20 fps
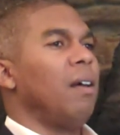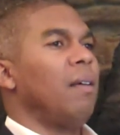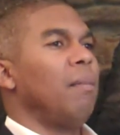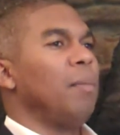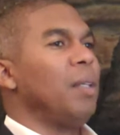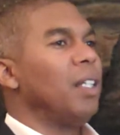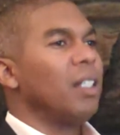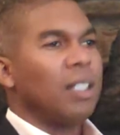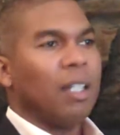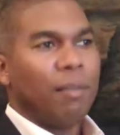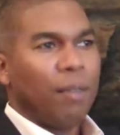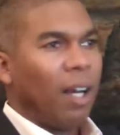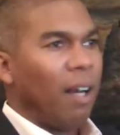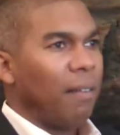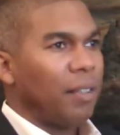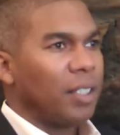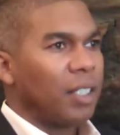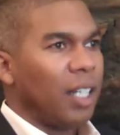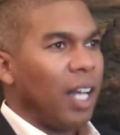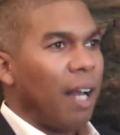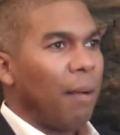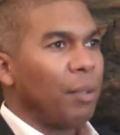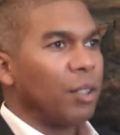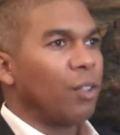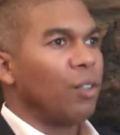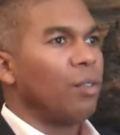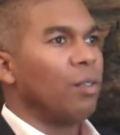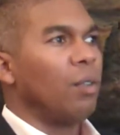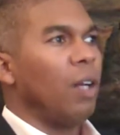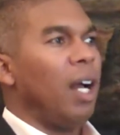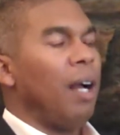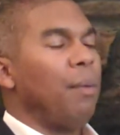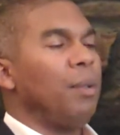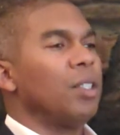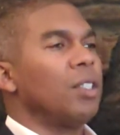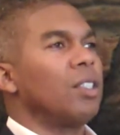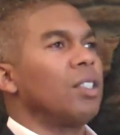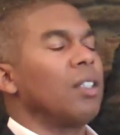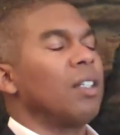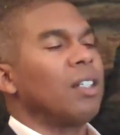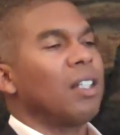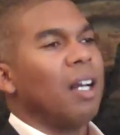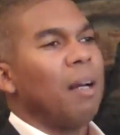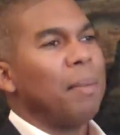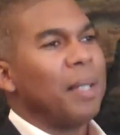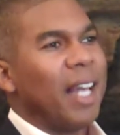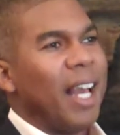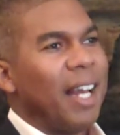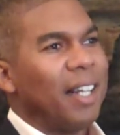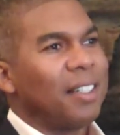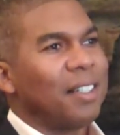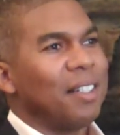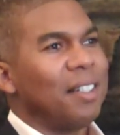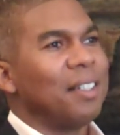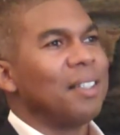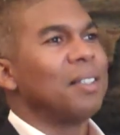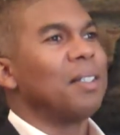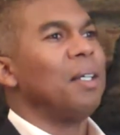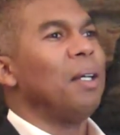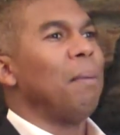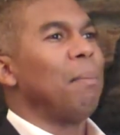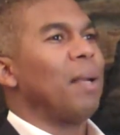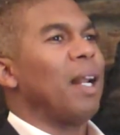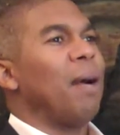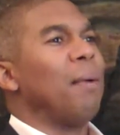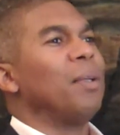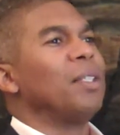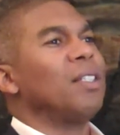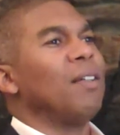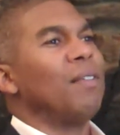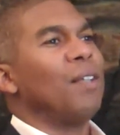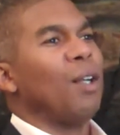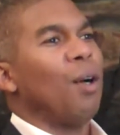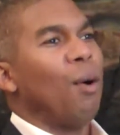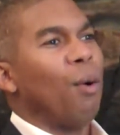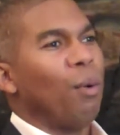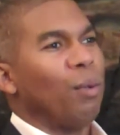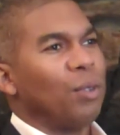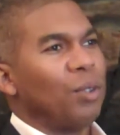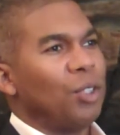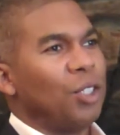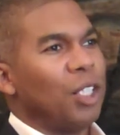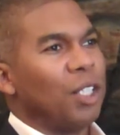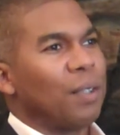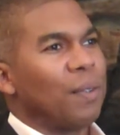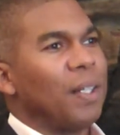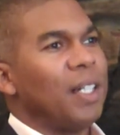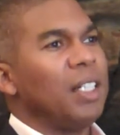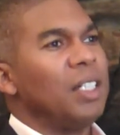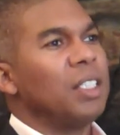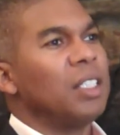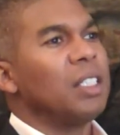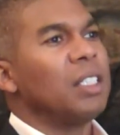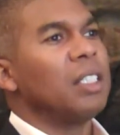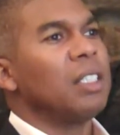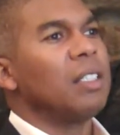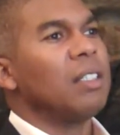Because obviously I was coming at this, but I was of an older generation,